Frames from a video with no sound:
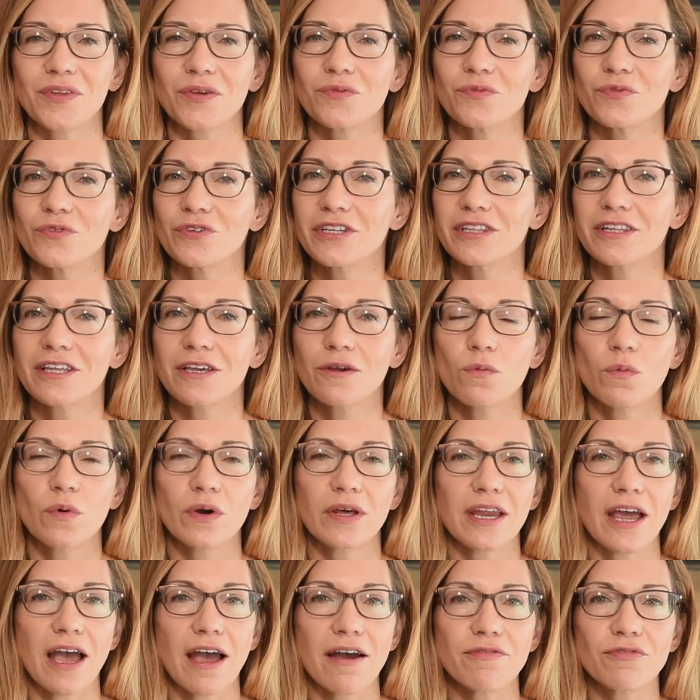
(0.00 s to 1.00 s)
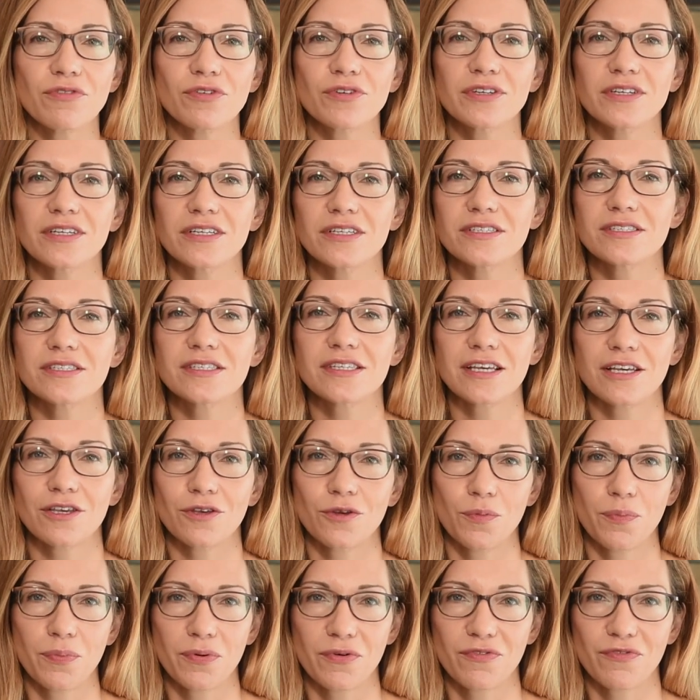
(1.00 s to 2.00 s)
really whatever it is
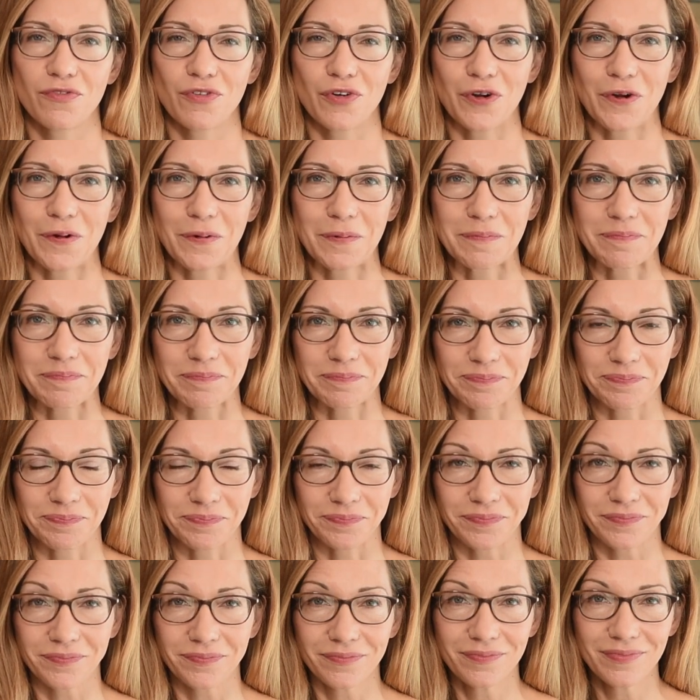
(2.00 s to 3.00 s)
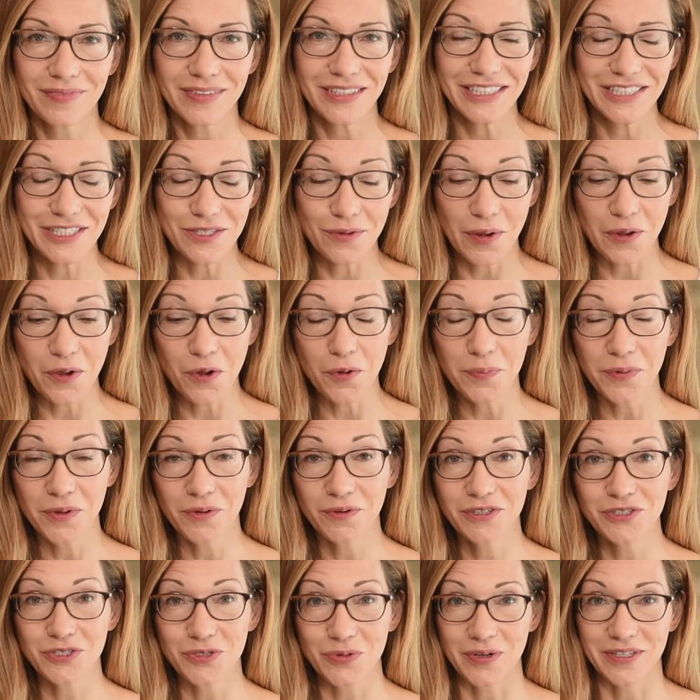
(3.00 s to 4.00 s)
that you prefer. So I
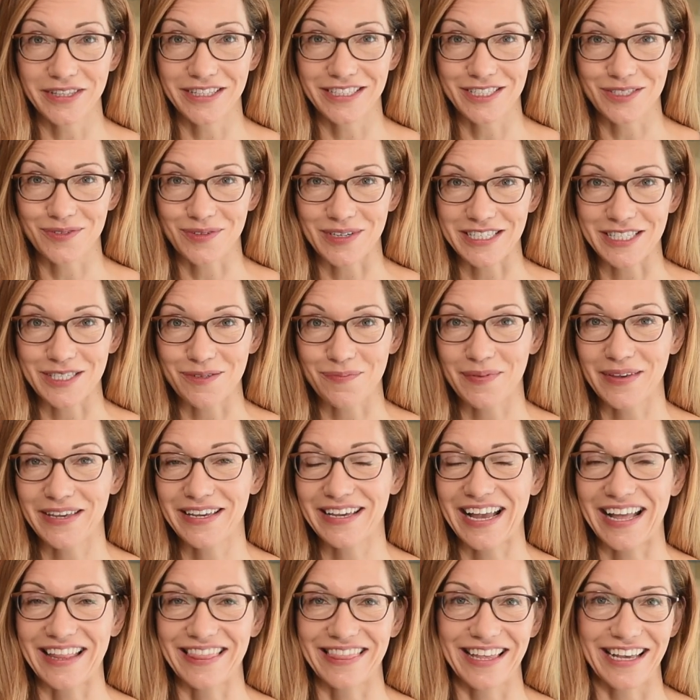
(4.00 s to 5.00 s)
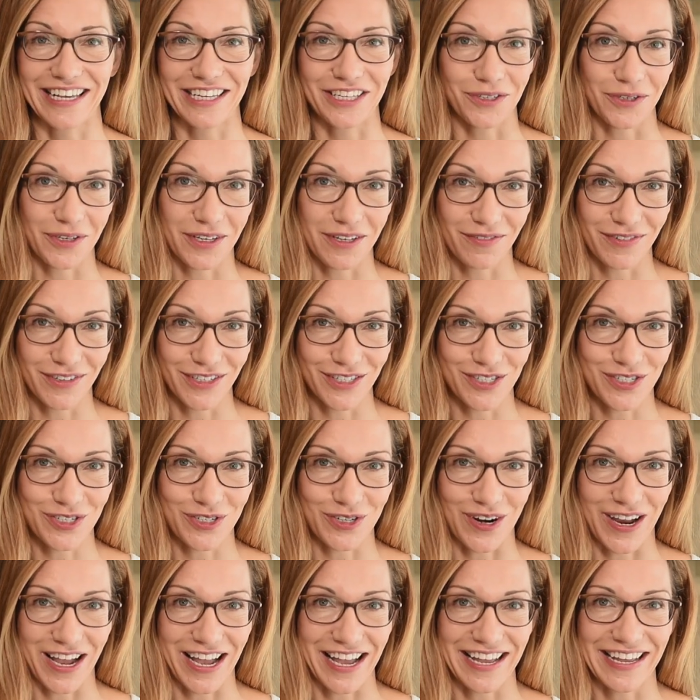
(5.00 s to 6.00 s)
hope you enjoyed this recipe and that you give it
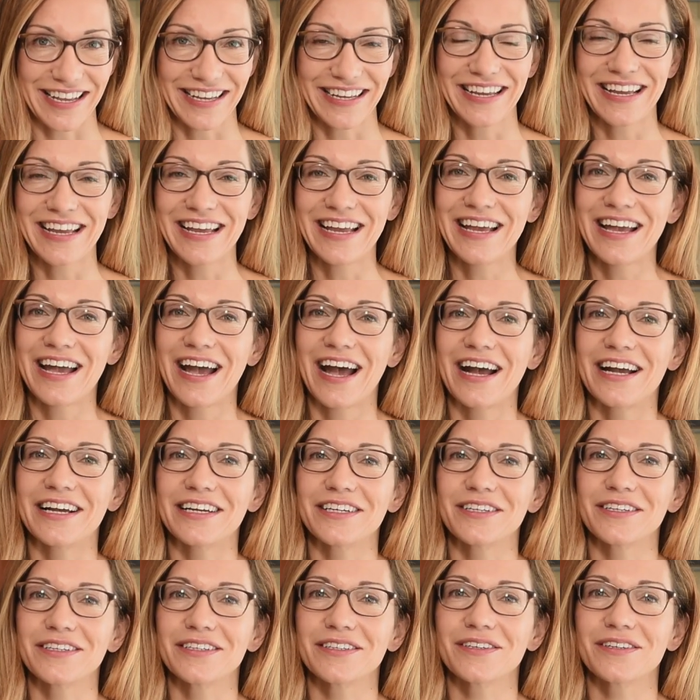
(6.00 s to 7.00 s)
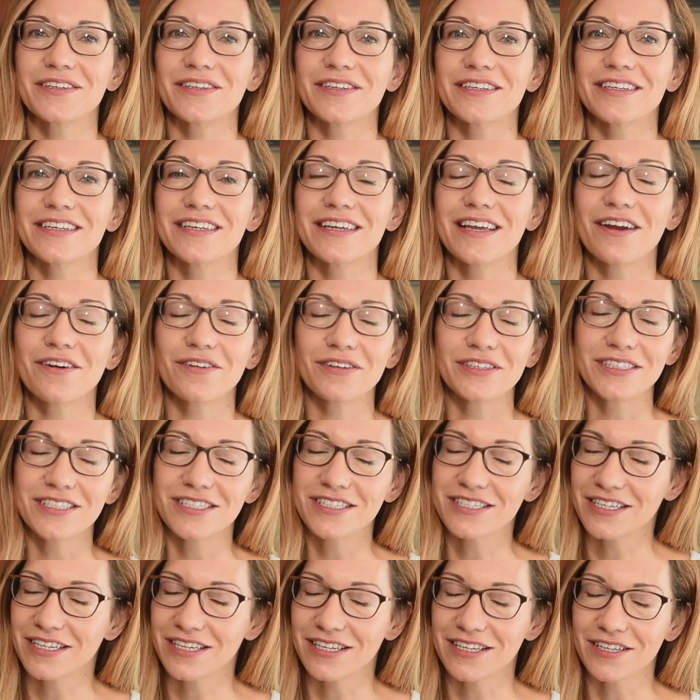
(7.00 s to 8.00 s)
a try. I
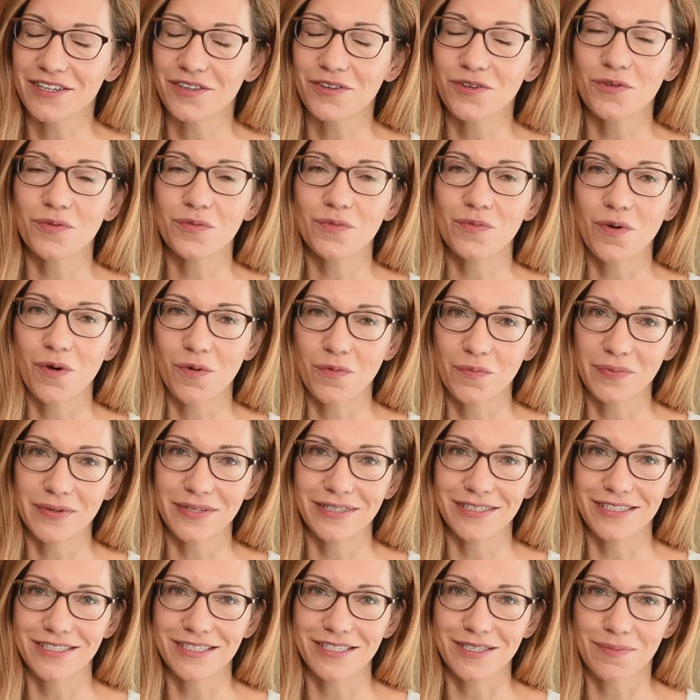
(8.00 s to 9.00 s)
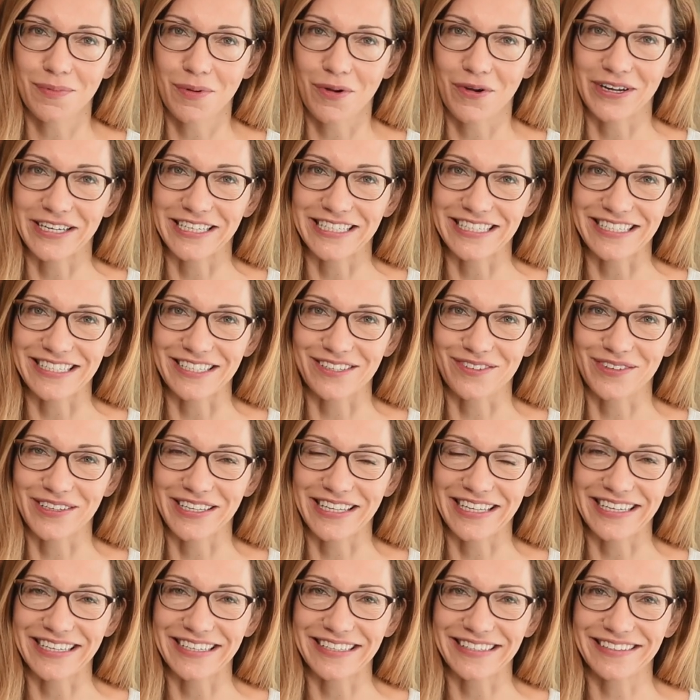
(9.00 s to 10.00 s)
guarantee you won't be disappointed
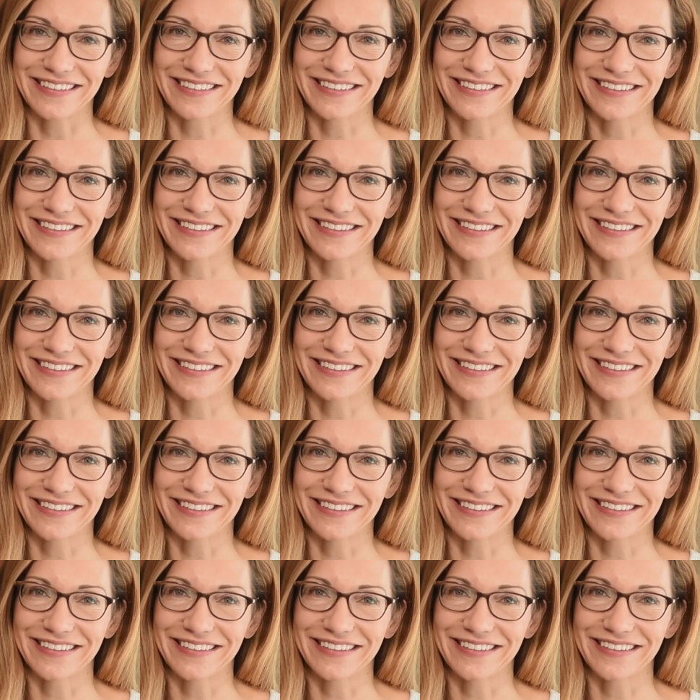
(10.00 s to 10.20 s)
with it.